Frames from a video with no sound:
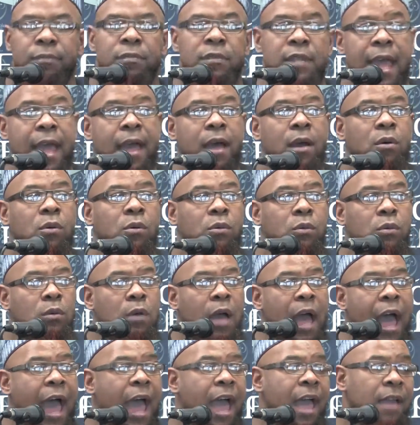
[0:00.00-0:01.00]
Now,
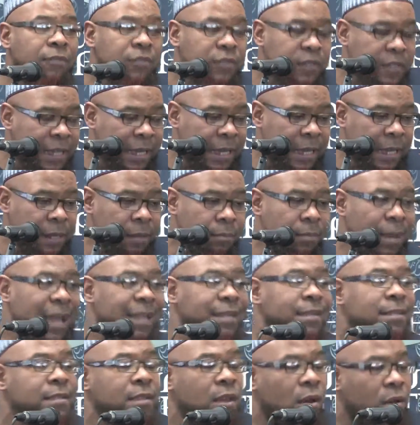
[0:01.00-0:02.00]
I've seen
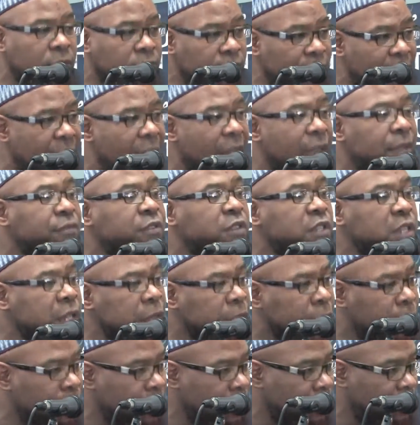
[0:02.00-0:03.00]
myself, I've
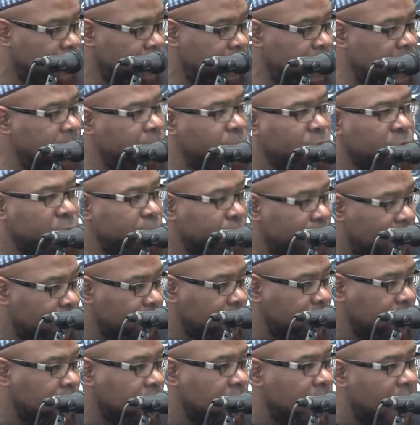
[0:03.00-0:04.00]
seen people
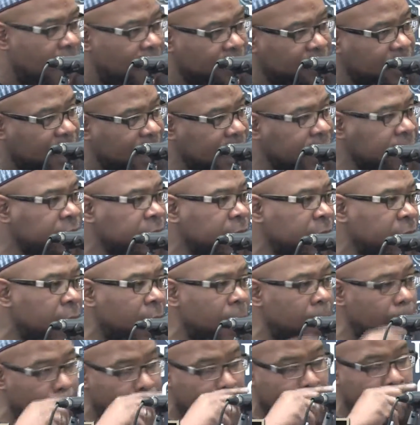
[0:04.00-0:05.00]
burnt on the internet.